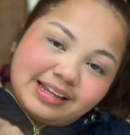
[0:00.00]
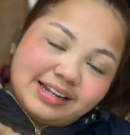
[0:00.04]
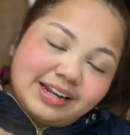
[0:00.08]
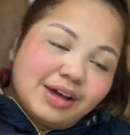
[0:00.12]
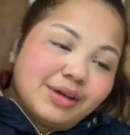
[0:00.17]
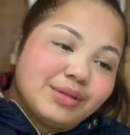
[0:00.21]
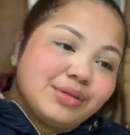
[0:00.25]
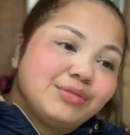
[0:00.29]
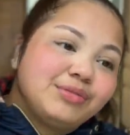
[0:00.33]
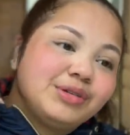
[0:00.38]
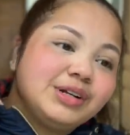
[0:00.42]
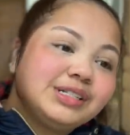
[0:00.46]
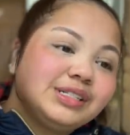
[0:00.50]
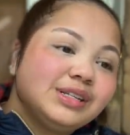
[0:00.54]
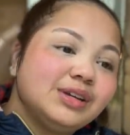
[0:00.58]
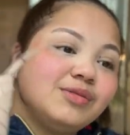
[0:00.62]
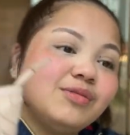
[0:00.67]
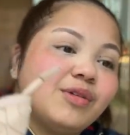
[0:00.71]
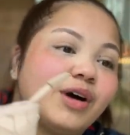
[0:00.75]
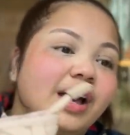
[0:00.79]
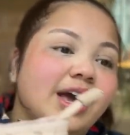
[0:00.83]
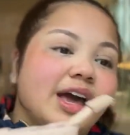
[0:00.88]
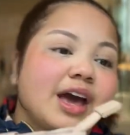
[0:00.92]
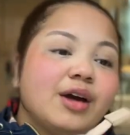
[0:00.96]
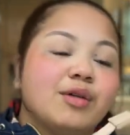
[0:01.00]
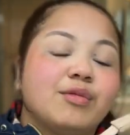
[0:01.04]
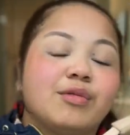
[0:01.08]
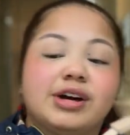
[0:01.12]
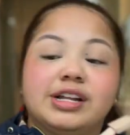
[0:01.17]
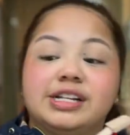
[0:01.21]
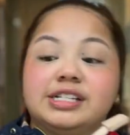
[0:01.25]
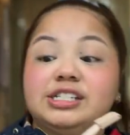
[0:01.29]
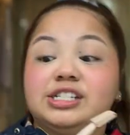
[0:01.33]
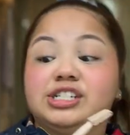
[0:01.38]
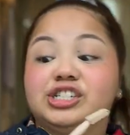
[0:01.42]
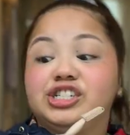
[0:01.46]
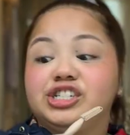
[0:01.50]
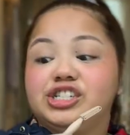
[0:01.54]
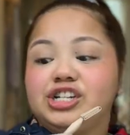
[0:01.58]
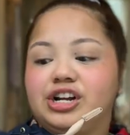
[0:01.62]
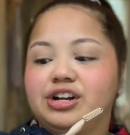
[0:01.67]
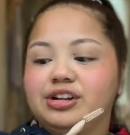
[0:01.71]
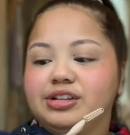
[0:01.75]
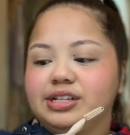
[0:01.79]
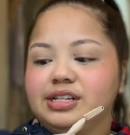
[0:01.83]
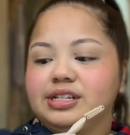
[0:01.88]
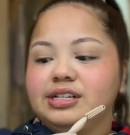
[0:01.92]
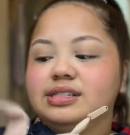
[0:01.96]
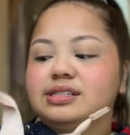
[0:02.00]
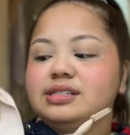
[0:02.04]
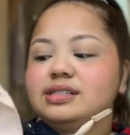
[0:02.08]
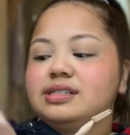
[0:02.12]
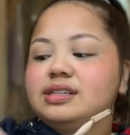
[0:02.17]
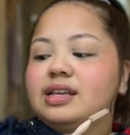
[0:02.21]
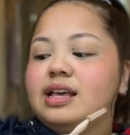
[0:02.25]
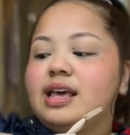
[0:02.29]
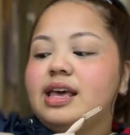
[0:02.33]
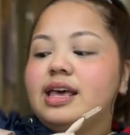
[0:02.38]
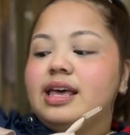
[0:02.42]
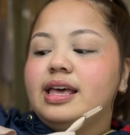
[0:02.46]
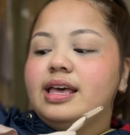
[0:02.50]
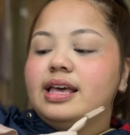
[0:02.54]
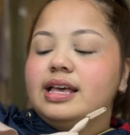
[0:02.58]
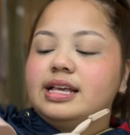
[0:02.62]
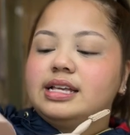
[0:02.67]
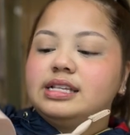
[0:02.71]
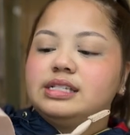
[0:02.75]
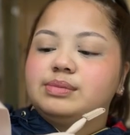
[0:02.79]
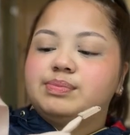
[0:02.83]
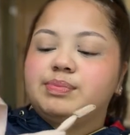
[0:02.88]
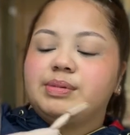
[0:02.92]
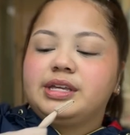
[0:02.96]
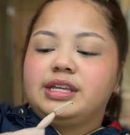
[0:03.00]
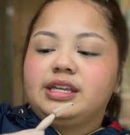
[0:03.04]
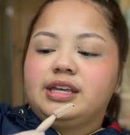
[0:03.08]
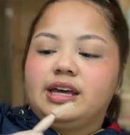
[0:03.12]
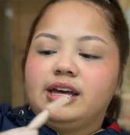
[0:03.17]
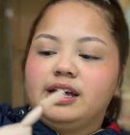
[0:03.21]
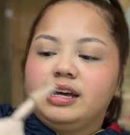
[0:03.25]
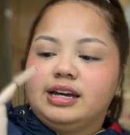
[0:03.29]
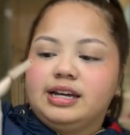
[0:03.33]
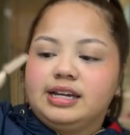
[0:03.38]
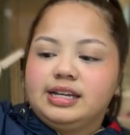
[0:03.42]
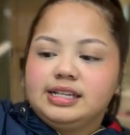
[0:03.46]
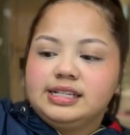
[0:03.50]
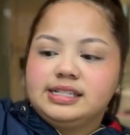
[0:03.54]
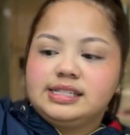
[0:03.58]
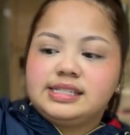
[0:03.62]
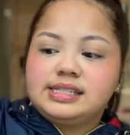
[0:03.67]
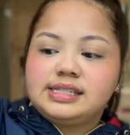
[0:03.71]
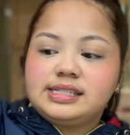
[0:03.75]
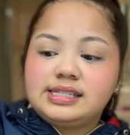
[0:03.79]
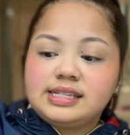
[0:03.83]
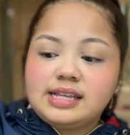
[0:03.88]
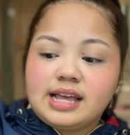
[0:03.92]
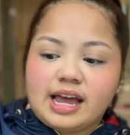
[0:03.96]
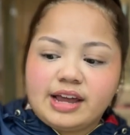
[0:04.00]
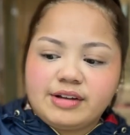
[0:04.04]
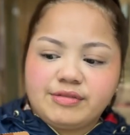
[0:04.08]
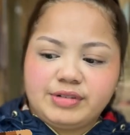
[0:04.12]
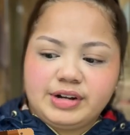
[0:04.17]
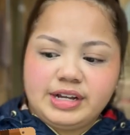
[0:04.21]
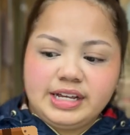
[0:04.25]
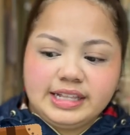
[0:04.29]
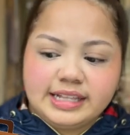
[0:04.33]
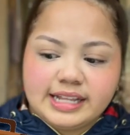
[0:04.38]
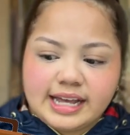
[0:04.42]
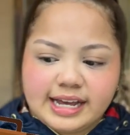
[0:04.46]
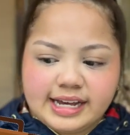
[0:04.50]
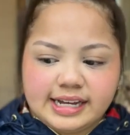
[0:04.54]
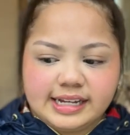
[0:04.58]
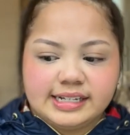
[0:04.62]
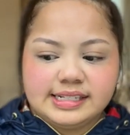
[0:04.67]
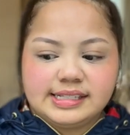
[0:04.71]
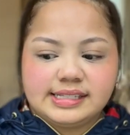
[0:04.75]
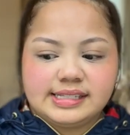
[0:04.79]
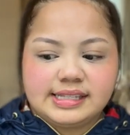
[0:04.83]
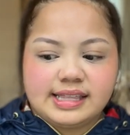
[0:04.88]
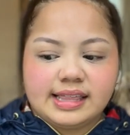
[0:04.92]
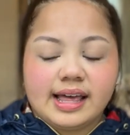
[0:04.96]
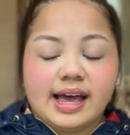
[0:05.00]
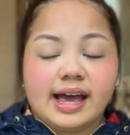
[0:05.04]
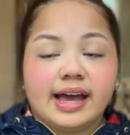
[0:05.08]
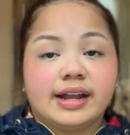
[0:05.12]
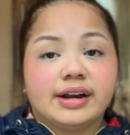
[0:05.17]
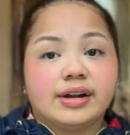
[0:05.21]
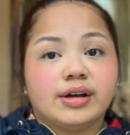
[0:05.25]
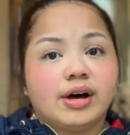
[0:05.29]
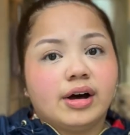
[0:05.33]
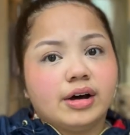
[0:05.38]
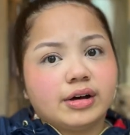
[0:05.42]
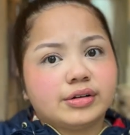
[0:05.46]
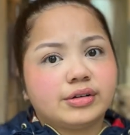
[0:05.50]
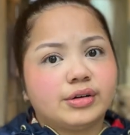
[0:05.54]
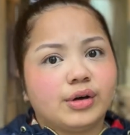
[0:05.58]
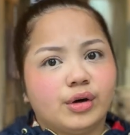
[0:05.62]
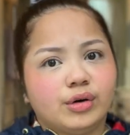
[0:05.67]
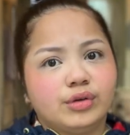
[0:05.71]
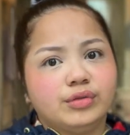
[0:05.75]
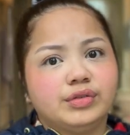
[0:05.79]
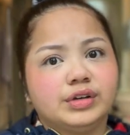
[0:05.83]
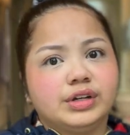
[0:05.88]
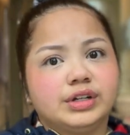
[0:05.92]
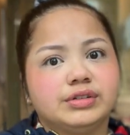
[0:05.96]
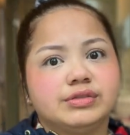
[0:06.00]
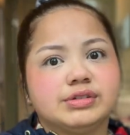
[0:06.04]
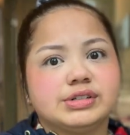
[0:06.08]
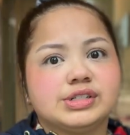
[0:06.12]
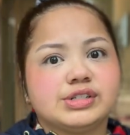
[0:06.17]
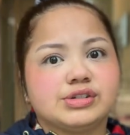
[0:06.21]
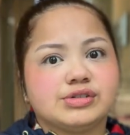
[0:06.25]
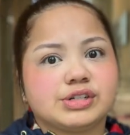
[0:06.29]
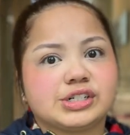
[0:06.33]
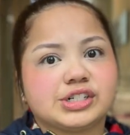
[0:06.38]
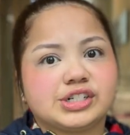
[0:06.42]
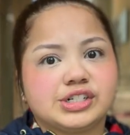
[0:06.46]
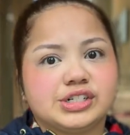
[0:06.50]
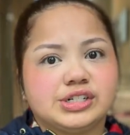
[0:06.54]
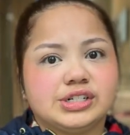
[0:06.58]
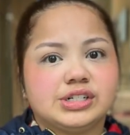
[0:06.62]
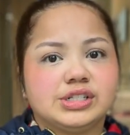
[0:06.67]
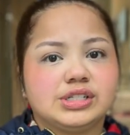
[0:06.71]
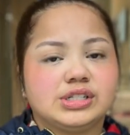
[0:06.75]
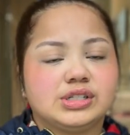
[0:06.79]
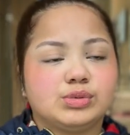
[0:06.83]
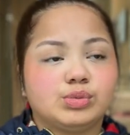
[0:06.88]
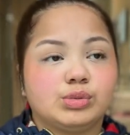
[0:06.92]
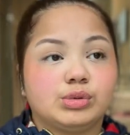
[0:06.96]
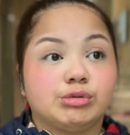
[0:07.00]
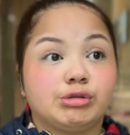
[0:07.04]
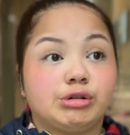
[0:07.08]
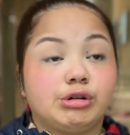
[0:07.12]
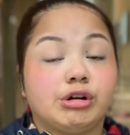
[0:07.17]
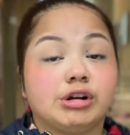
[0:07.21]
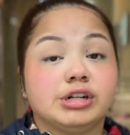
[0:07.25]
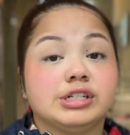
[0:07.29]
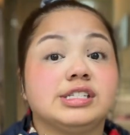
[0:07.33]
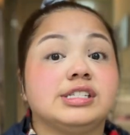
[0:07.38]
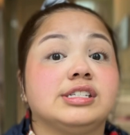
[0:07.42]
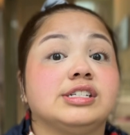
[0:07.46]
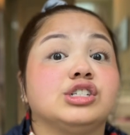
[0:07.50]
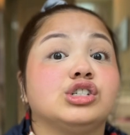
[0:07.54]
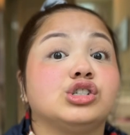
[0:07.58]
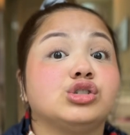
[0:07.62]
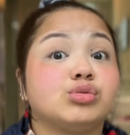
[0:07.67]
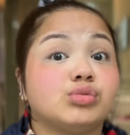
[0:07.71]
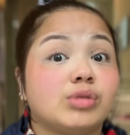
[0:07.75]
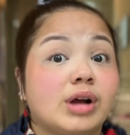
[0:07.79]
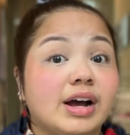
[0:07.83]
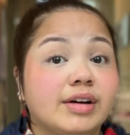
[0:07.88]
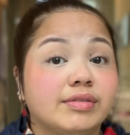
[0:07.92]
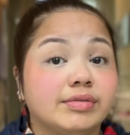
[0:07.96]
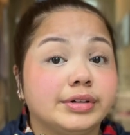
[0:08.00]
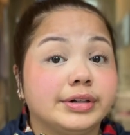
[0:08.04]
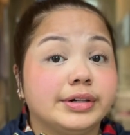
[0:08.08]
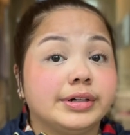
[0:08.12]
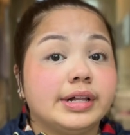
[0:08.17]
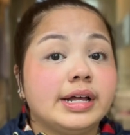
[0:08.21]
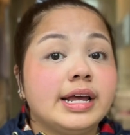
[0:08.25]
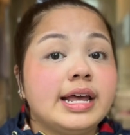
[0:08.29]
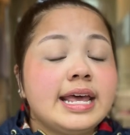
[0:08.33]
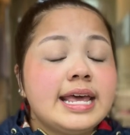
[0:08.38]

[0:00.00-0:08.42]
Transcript: Now, the reason why I wanted to share this is because I realized that COVID restrictions with regards to travel